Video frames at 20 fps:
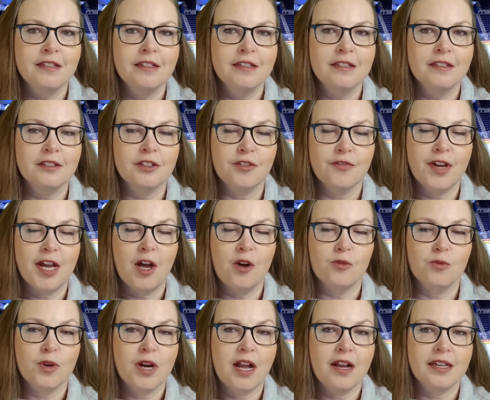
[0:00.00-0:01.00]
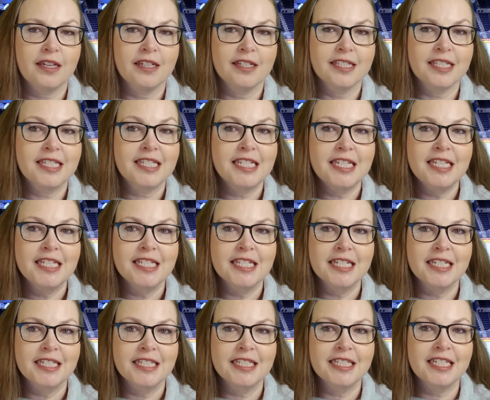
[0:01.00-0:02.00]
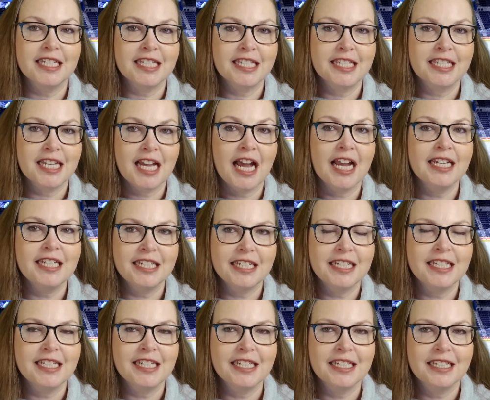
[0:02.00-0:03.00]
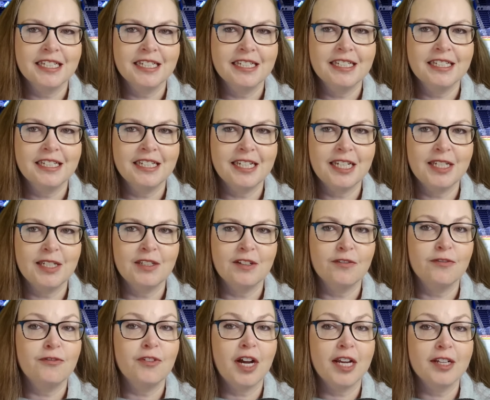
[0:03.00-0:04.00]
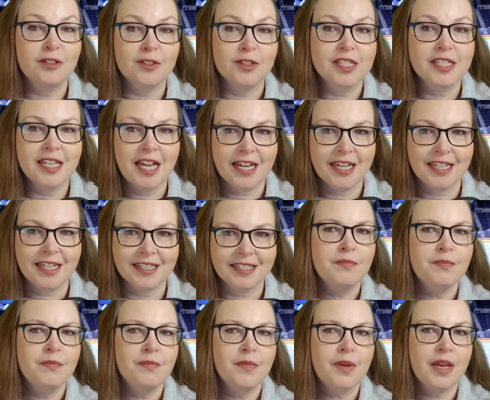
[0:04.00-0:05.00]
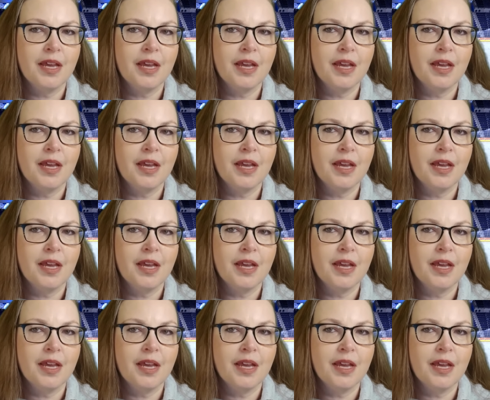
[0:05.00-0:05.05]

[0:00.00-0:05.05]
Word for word: Laval Rocket Season Decided in the Final Second.